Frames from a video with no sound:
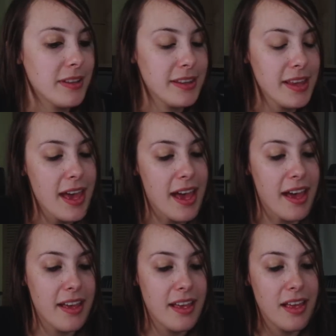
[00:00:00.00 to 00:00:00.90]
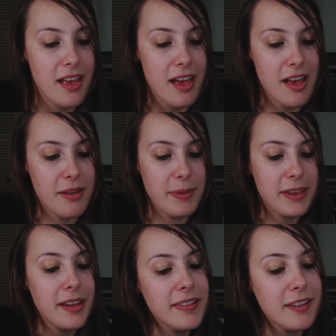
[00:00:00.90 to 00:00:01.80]
Yeah. Uh,
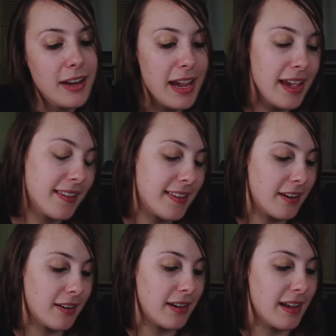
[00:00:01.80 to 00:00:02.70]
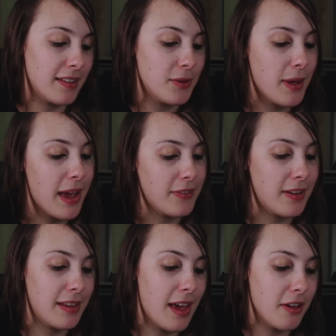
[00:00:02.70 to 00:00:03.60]
because they're asynchronous, you have to
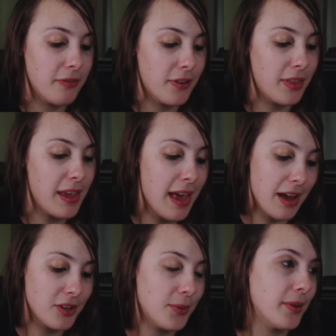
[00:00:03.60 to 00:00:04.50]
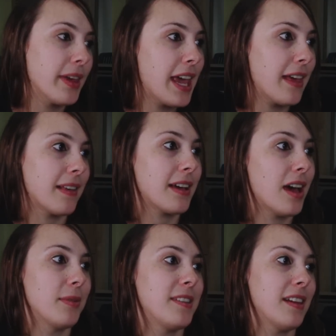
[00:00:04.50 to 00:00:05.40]
account for the actual and the
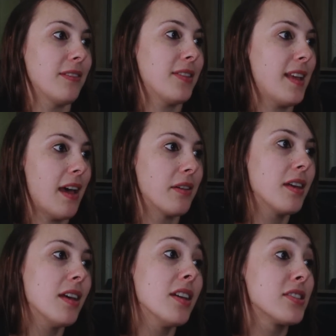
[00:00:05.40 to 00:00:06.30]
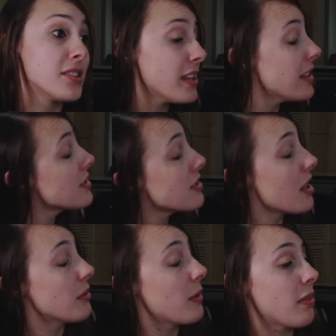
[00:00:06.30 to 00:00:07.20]
commentative sound. So let's
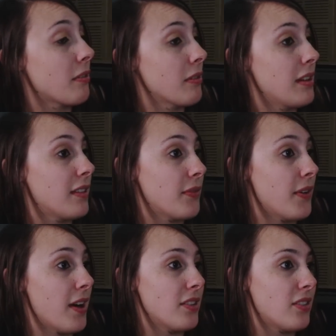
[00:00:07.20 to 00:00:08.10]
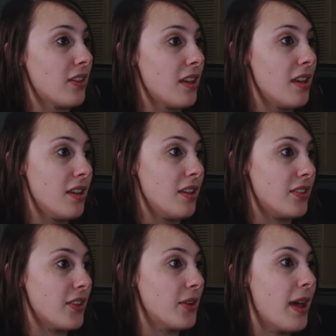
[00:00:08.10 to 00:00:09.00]
start with threes first.
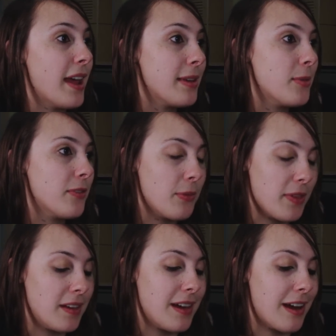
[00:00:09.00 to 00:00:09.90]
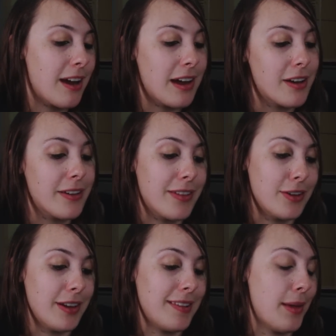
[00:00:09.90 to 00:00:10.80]
So any movie with a narrator is a
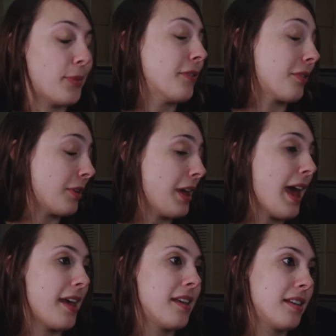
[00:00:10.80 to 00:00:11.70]
good example of 3A.